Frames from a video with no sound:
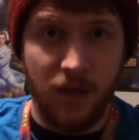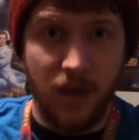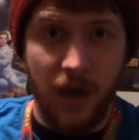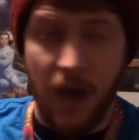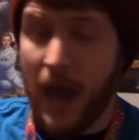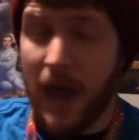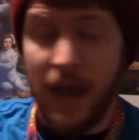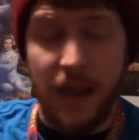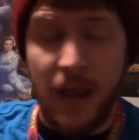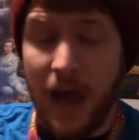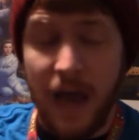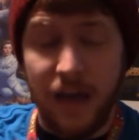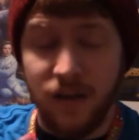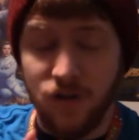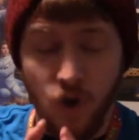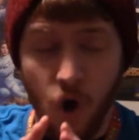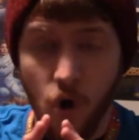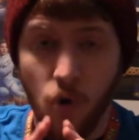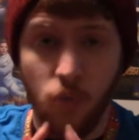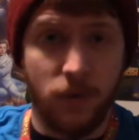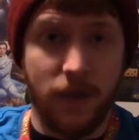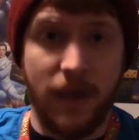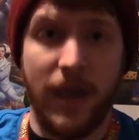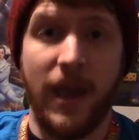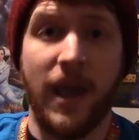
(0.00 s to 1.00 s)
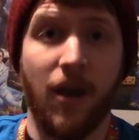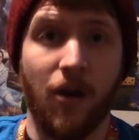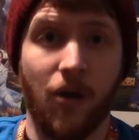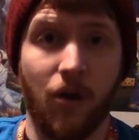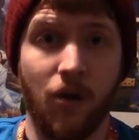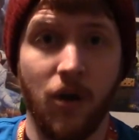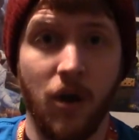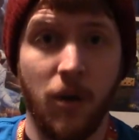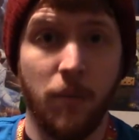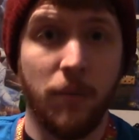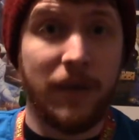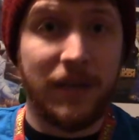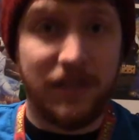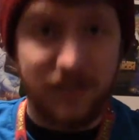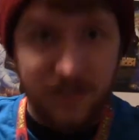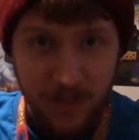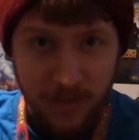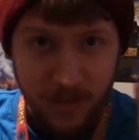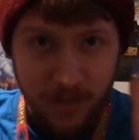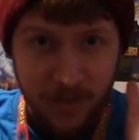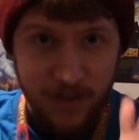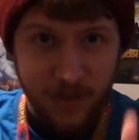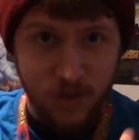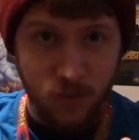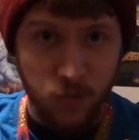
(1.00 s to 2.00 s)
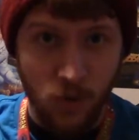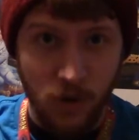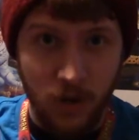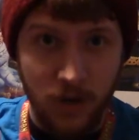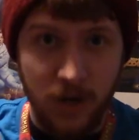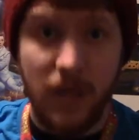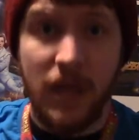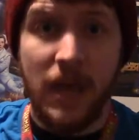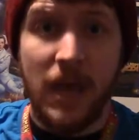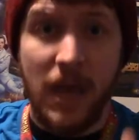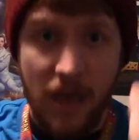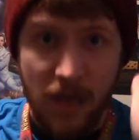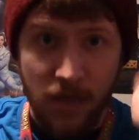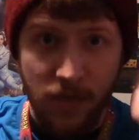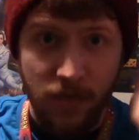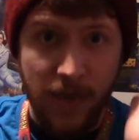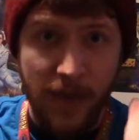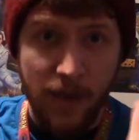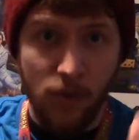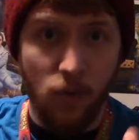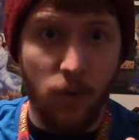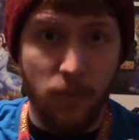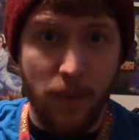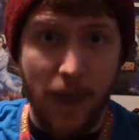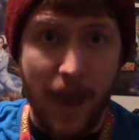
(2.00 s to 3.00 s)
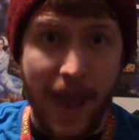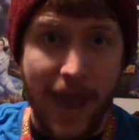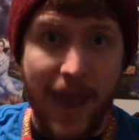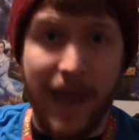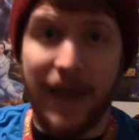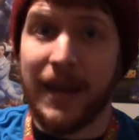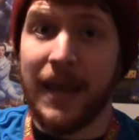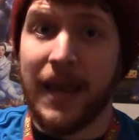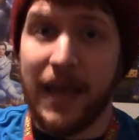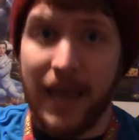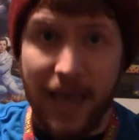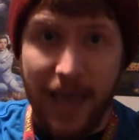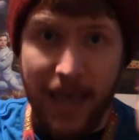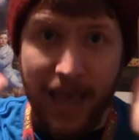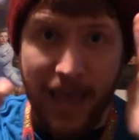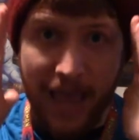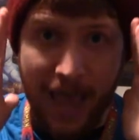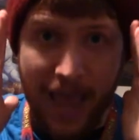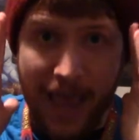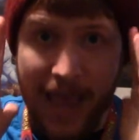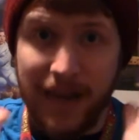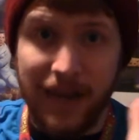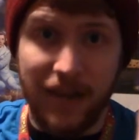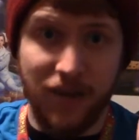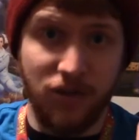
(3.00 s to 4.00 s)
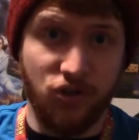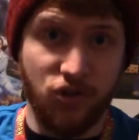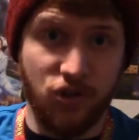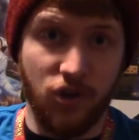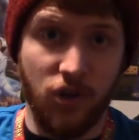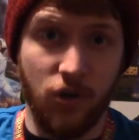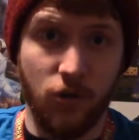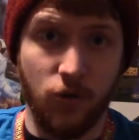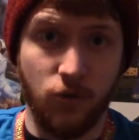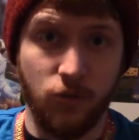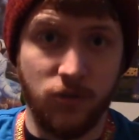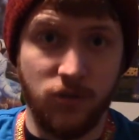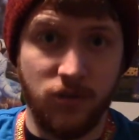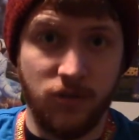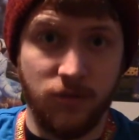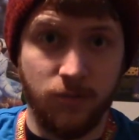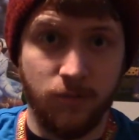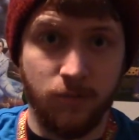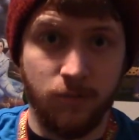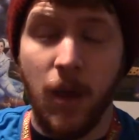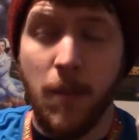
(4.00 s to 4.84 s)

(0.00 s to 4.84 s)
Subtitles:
I don't care. Because in this one, they were bad, and it shows.